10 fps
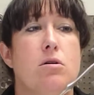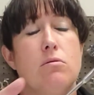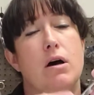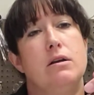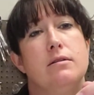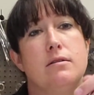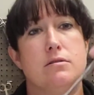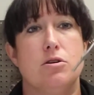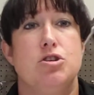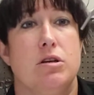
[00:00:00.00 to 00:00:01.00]
one, and then the
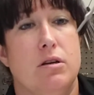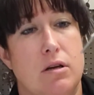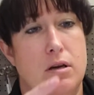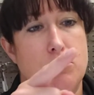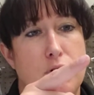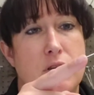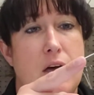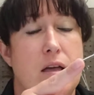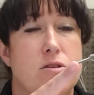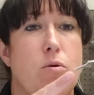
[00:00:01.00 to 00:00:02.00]
surgeon can put
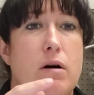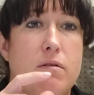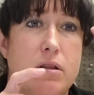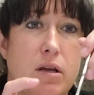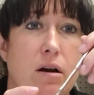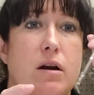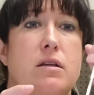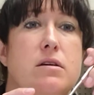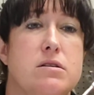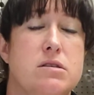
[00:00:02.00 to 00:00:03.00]
that 12 on there
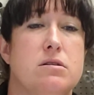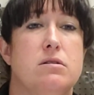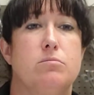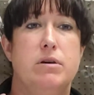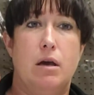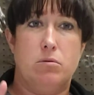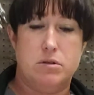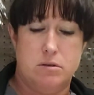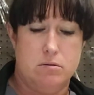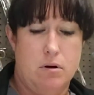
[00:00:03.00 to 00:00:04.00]
and then still be able
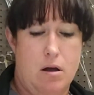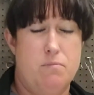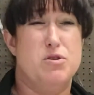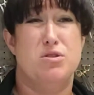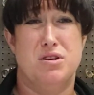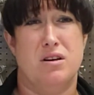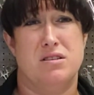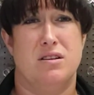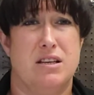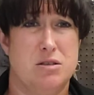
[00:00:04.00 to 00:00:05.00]
to do the
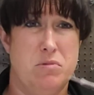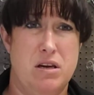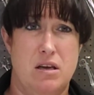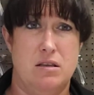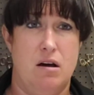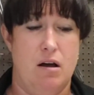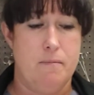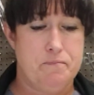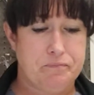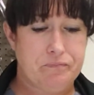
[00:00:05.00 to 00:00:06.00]
tonsillectomy
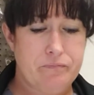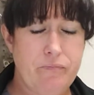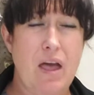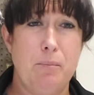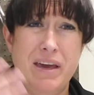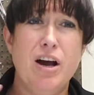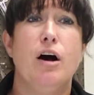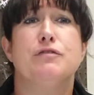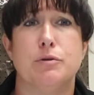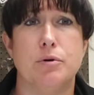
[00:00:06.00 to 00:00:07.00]
and be
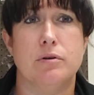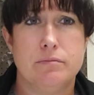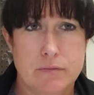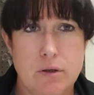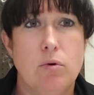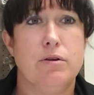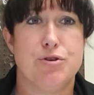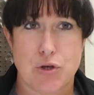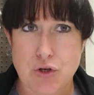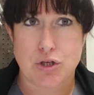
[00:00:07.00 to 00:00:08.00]
comfortable. You want your
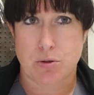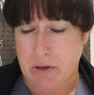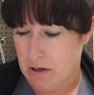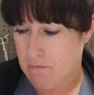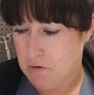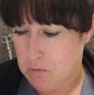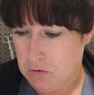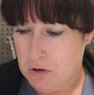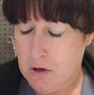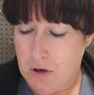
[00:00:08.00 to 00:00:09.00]
surgeon to be comfortable.
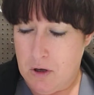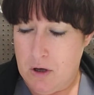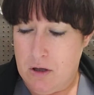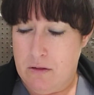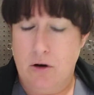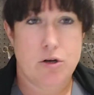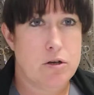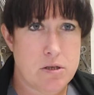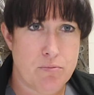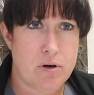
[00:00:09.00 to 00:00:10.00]
They're
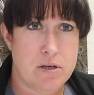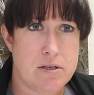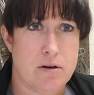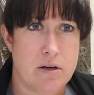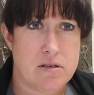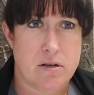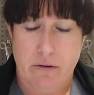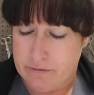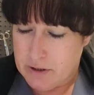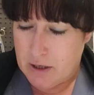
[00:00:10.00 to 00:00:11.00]
doing some pretty serious
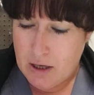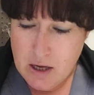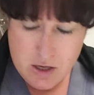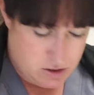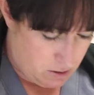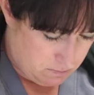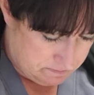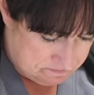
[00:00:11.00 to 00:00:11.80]
stuff. So,